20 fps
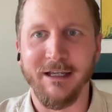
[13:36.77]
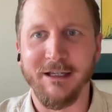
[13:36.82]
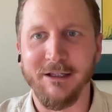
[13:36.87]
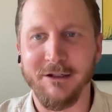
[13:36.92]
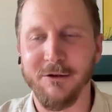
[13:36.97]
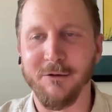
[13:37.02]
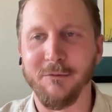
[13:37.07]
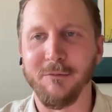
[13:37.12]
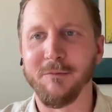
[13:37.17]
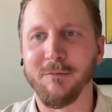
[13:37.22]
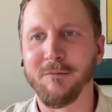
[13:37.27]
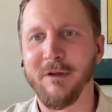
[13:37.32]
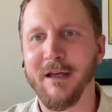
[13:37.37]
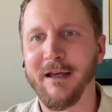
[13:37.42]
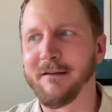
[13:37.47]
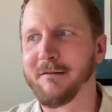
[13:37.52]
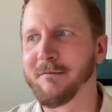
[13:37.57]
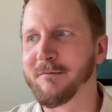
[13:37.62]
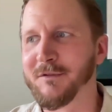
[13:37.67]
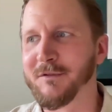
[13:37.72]
Like,
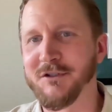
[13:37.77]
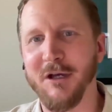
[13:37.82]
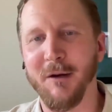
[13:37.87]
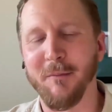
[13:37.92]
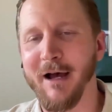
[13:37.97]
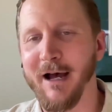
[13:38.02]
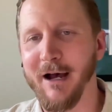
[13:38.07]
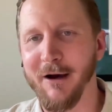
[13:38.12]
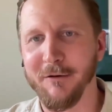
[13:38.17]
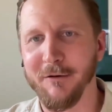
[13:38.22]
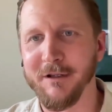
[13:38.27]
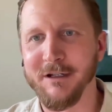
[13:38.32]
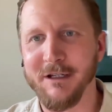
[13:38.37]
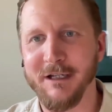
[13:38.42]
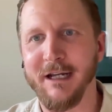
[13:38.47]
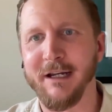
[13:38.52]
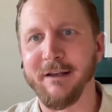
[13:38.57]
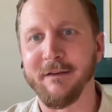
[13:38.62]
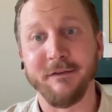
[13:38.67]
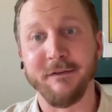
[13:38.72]
somehow
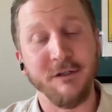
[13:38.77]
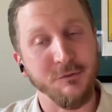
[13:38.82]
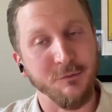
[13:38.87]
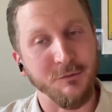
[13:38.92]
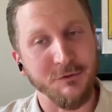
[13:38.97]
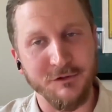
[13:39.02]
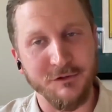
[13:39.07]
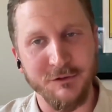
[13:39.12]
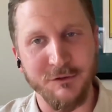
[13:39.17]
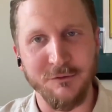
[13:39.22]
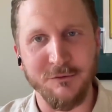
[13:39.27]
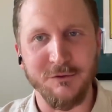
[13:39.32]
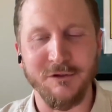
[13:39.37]
indicating that this was